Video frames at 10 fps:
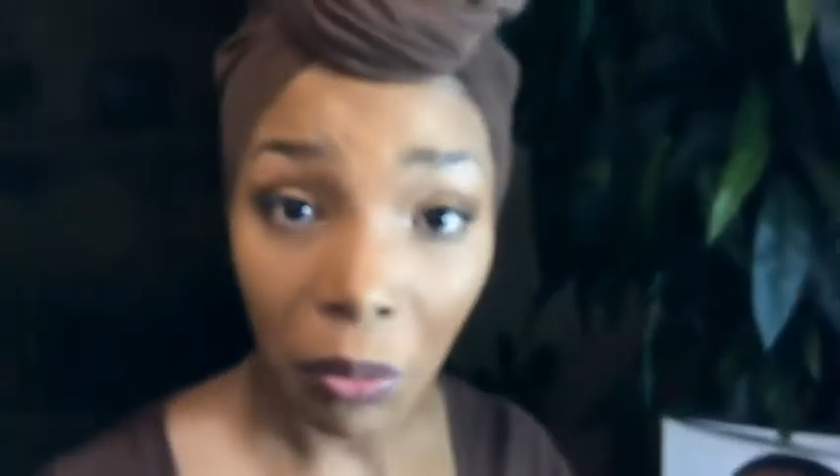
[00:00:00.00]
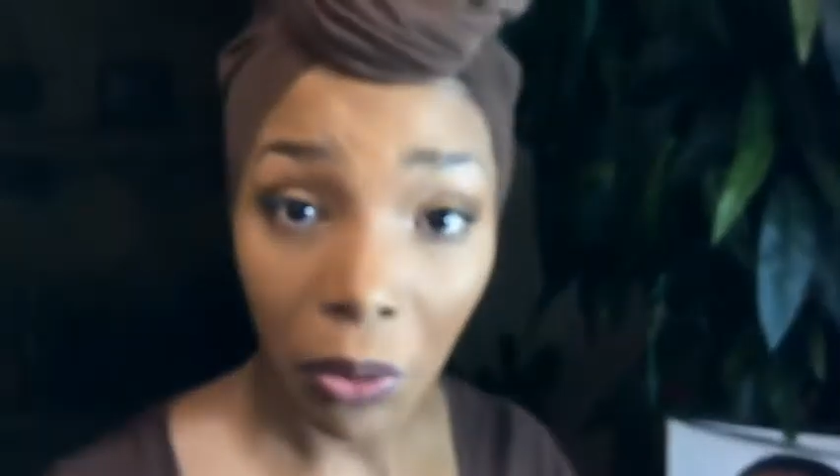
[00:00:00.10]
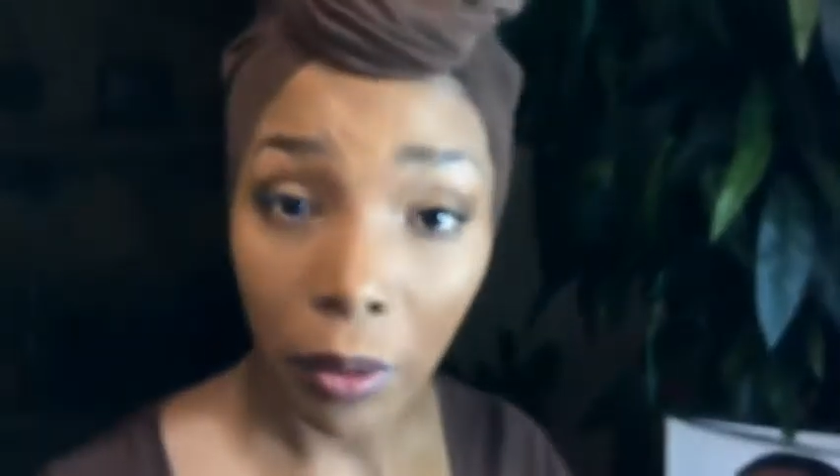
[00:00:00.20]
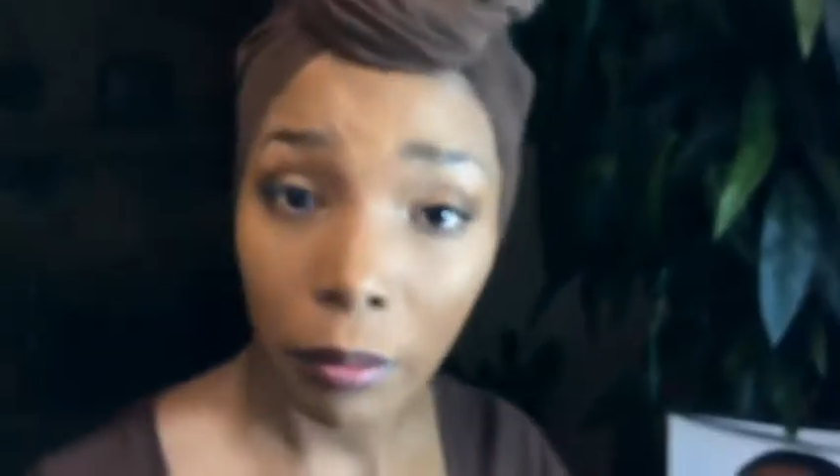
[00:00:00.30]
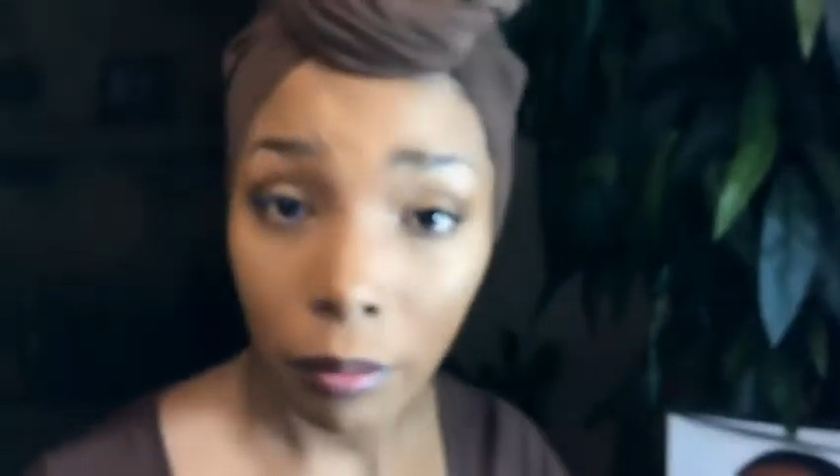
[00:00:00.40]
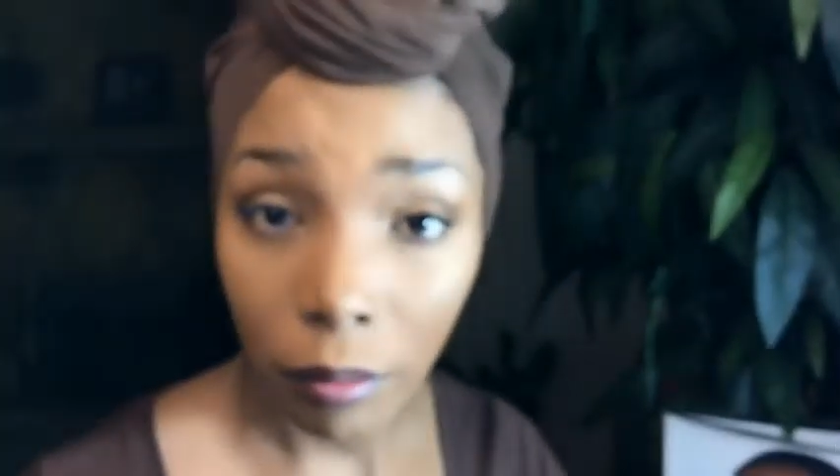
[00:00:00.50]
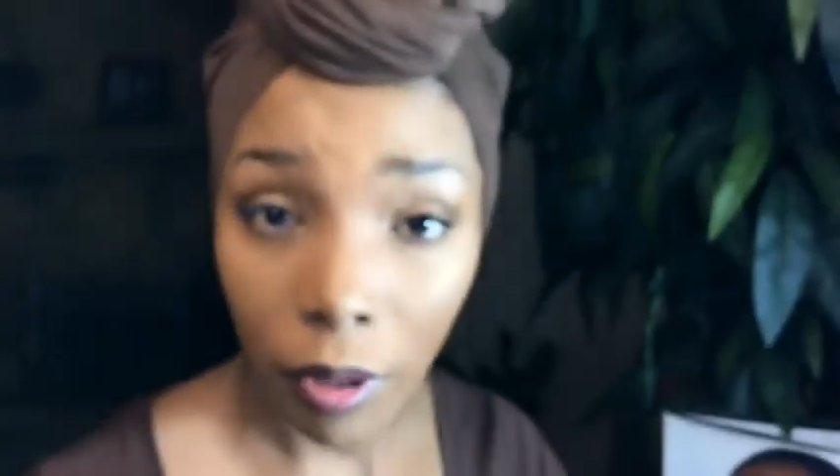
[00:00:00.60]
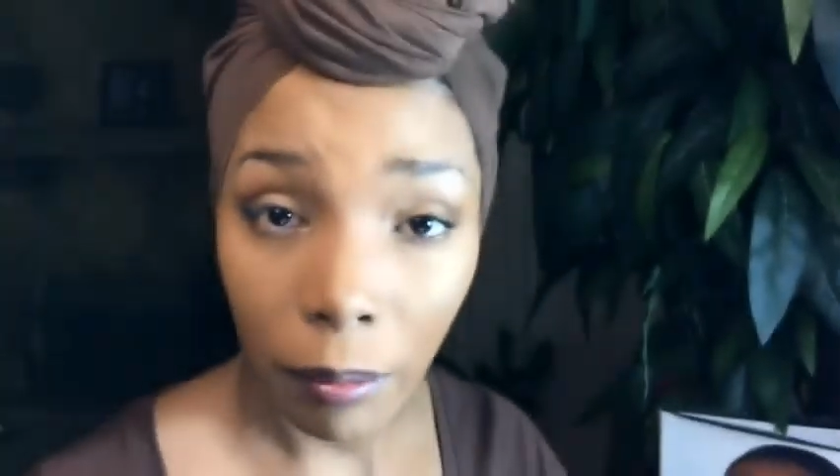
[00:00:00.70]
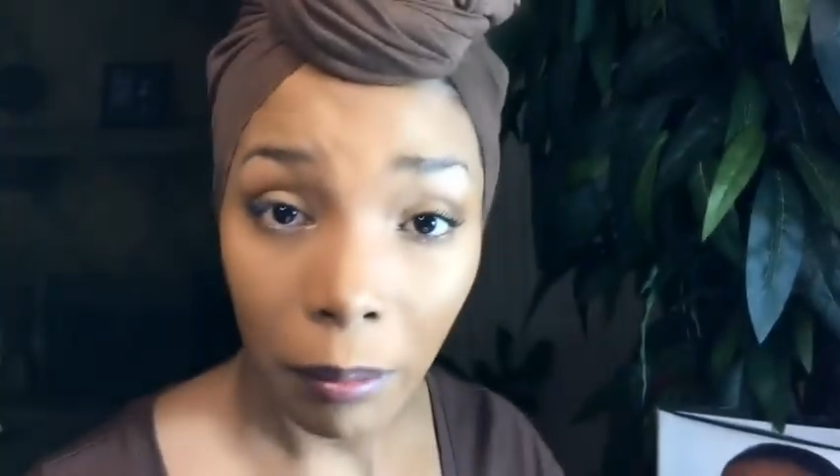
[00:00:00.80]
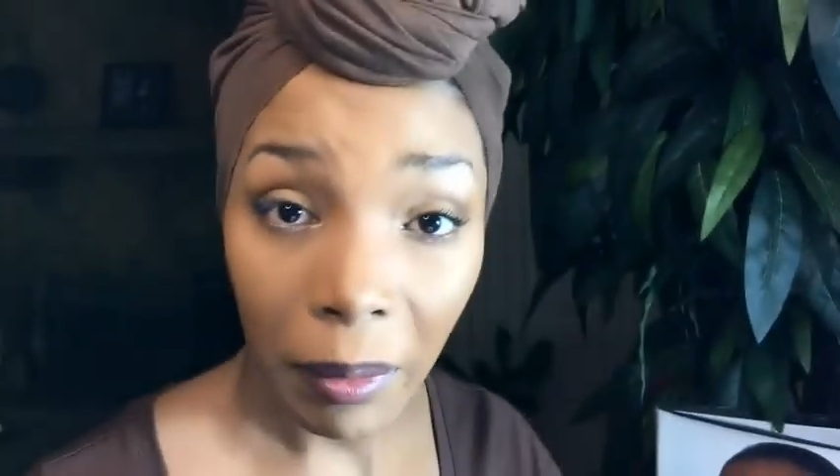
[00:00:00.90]
more,
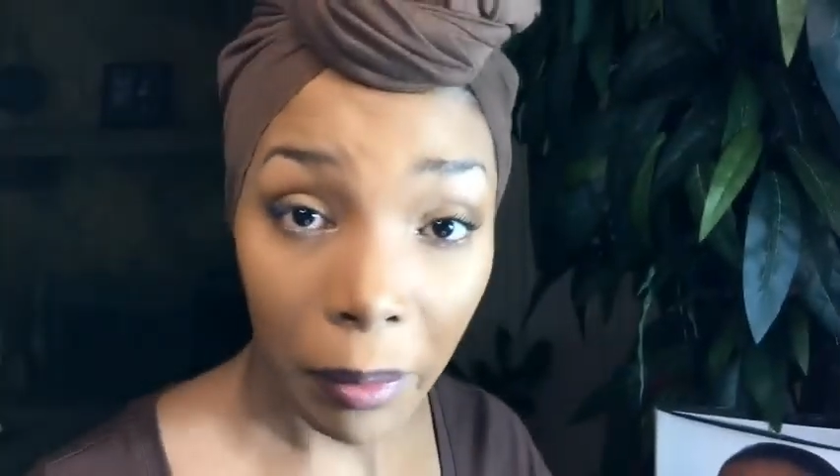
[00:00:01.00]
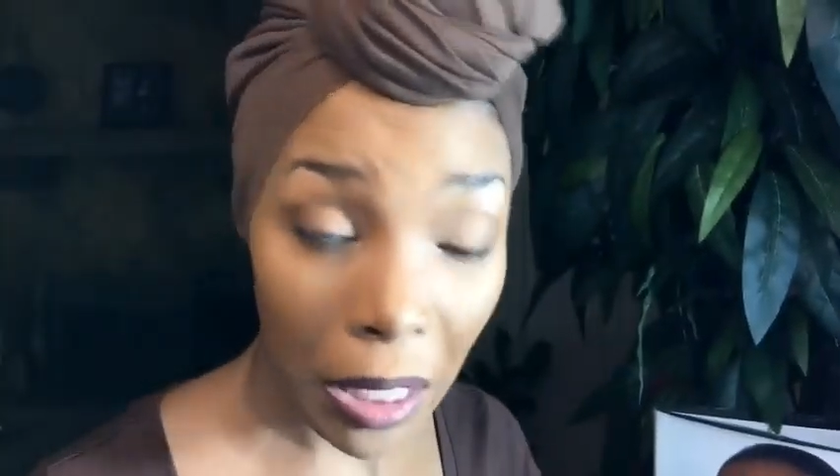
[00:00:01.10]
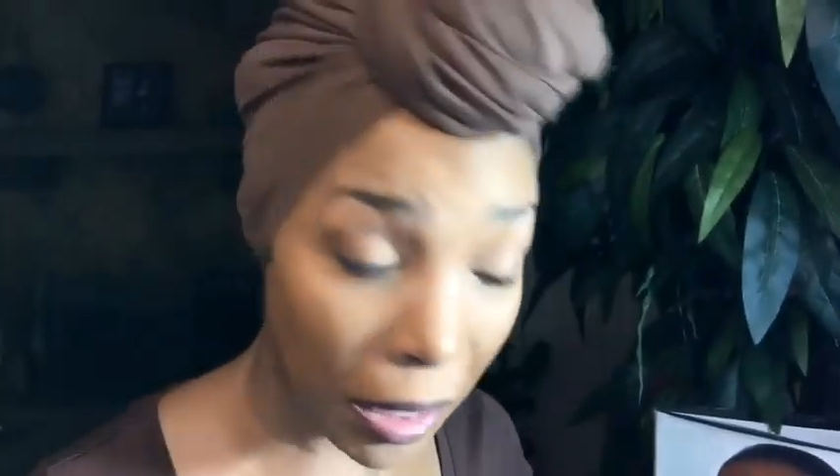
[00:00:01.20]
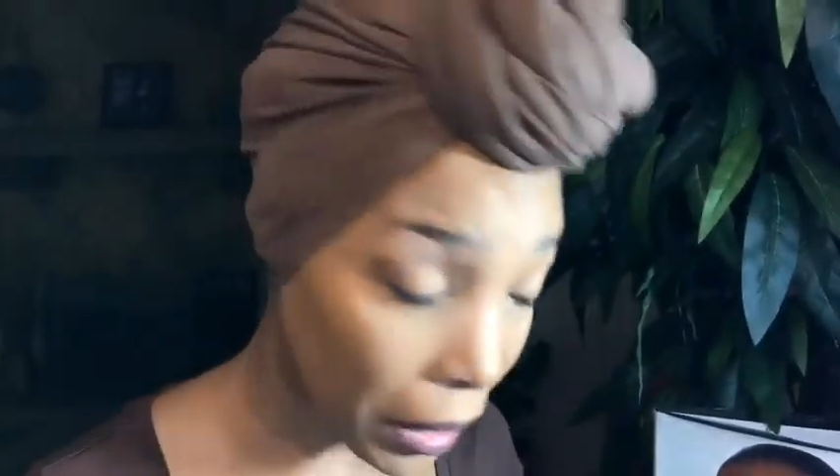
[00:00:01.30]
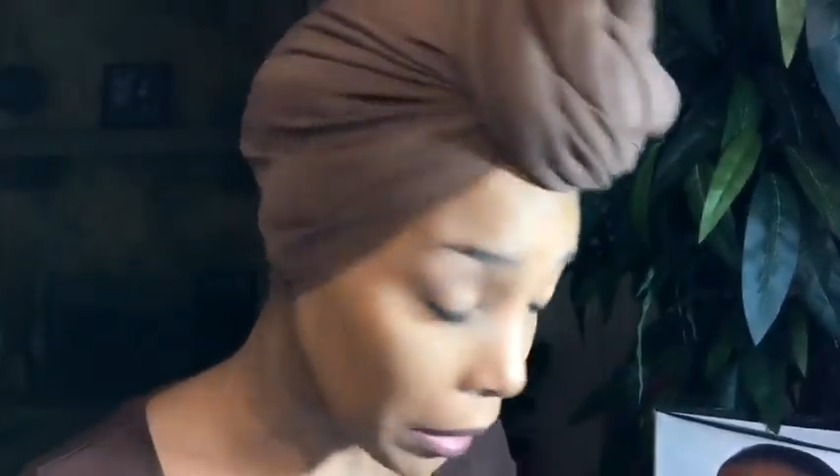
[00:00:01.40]
keep them in place.